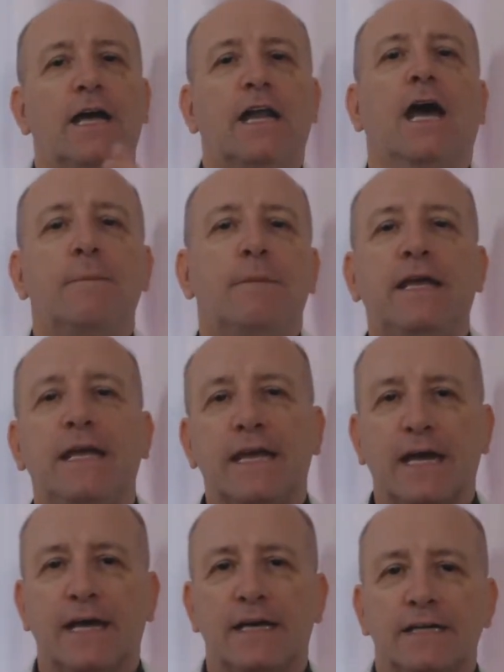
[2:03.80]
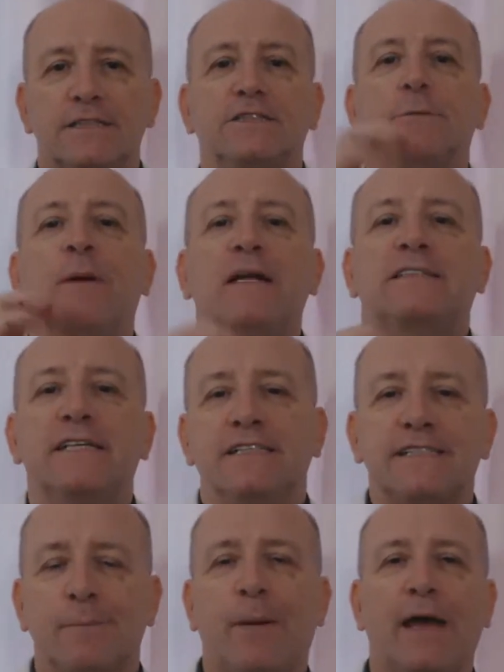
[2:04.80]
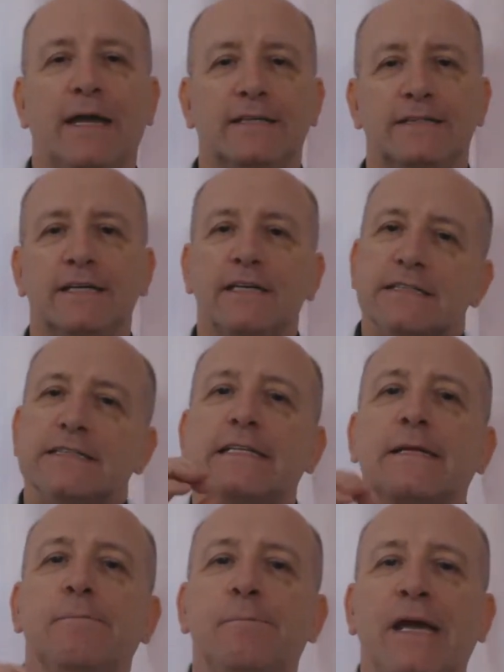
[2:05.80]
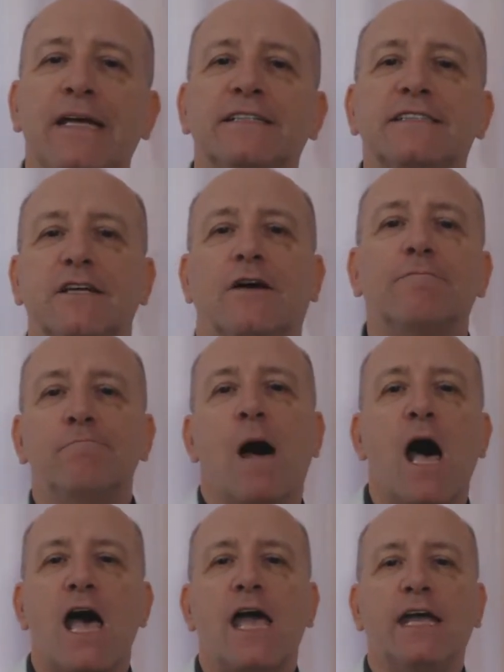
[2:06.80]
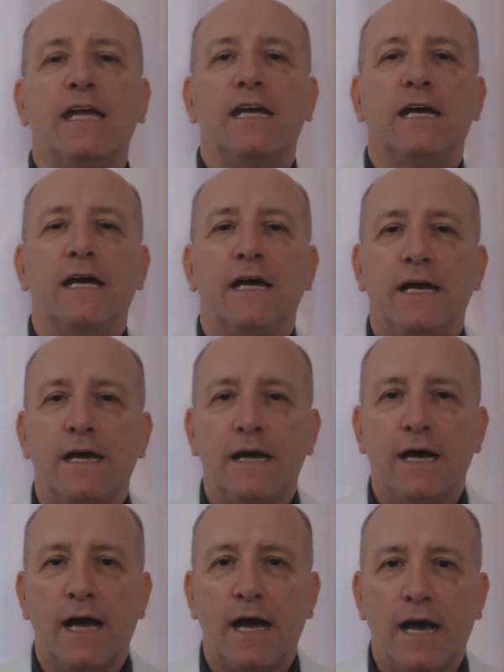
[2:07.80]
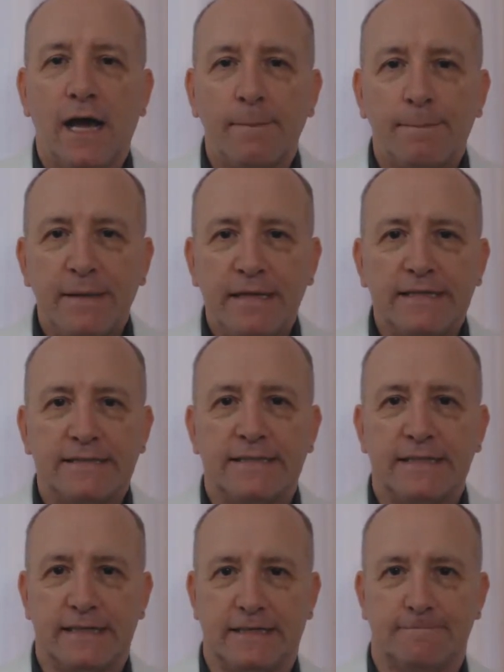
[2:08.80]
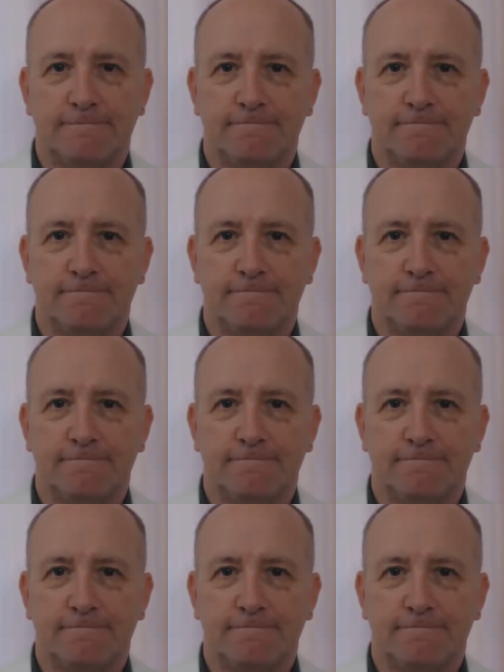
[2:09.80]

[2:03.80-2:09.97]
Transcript: And I'm here to participate to the best of my ability.